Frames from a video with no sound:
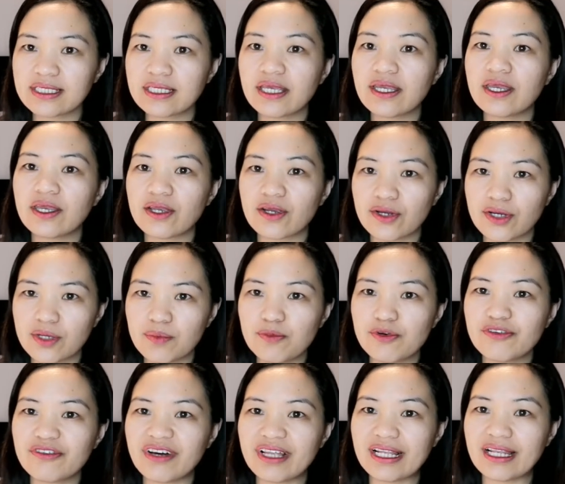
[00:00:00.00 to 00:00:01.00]
It's hair
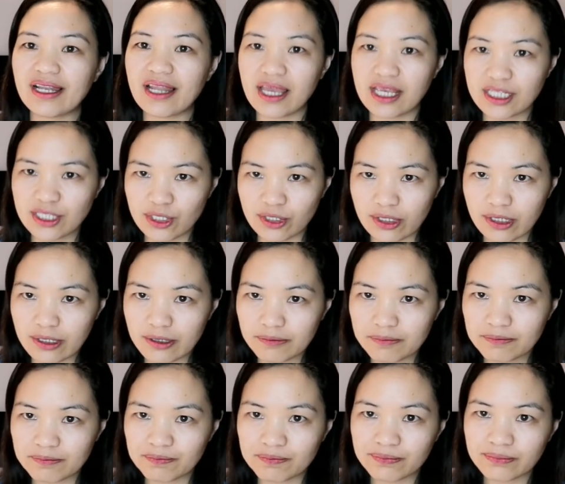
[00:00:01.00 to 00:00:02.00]
removal laser.